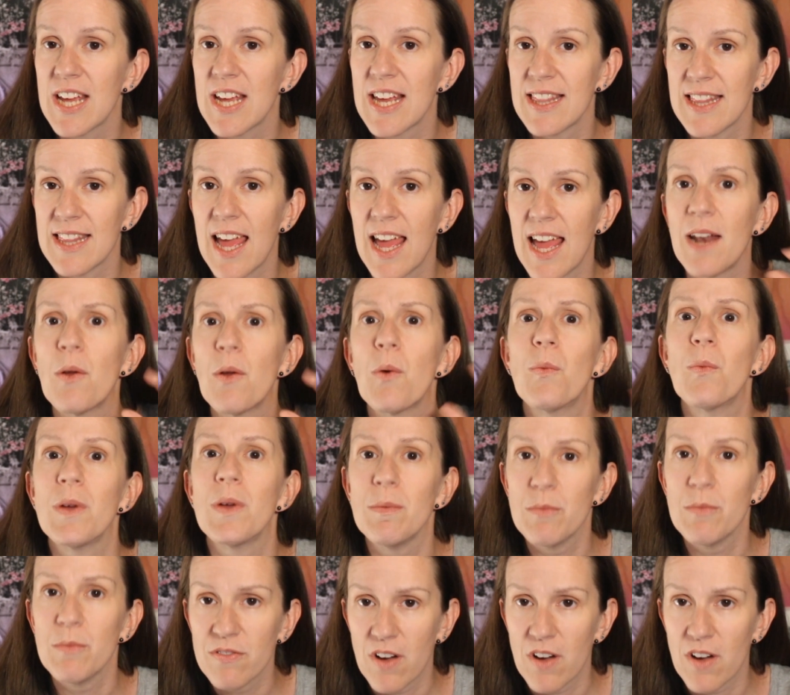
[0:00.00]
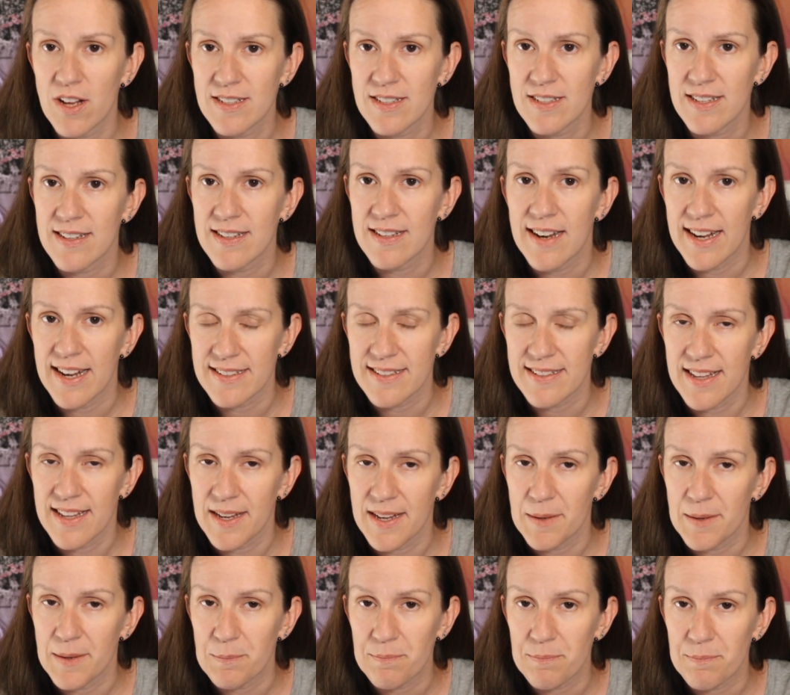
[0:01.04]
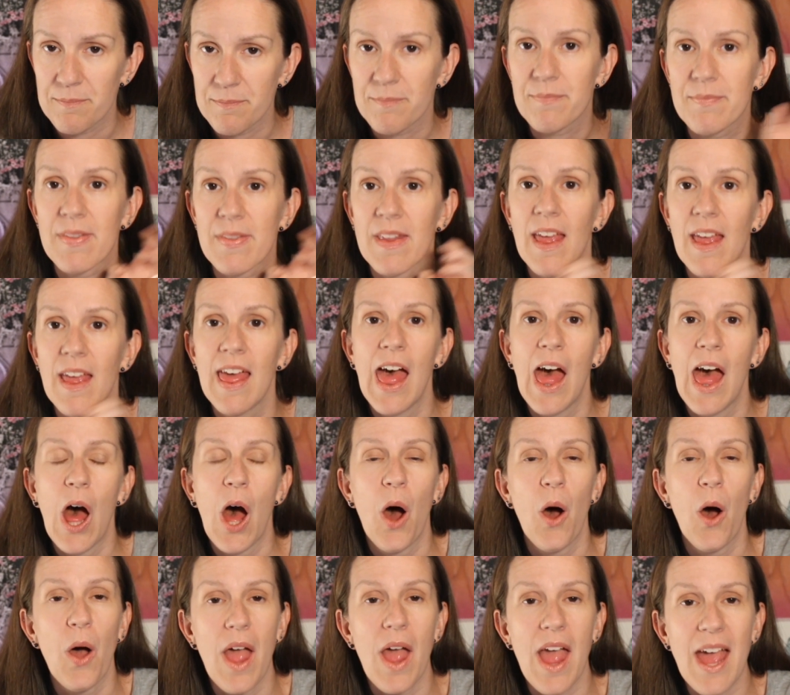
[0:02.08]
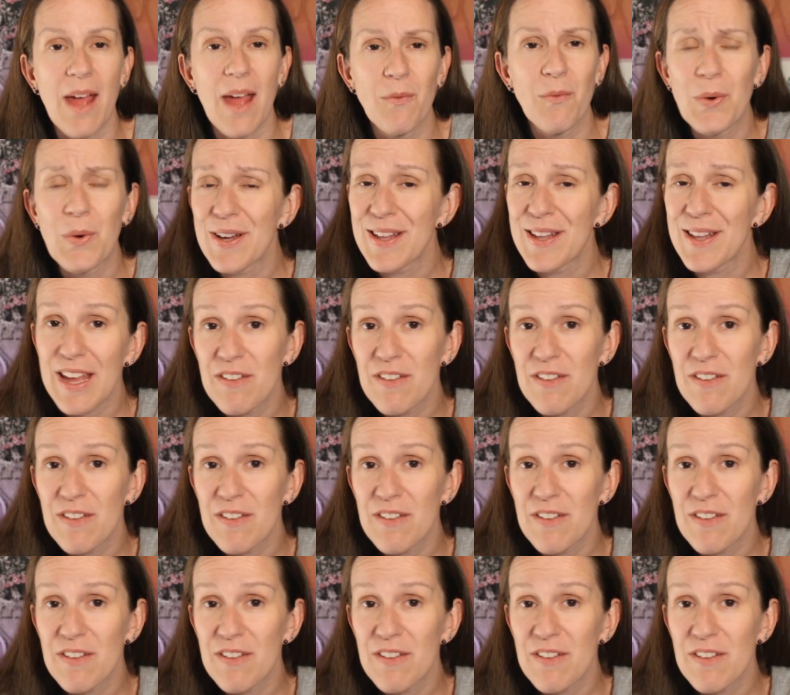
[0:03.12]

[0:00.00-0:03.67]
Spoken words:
and then we move on to the next thing. And work-life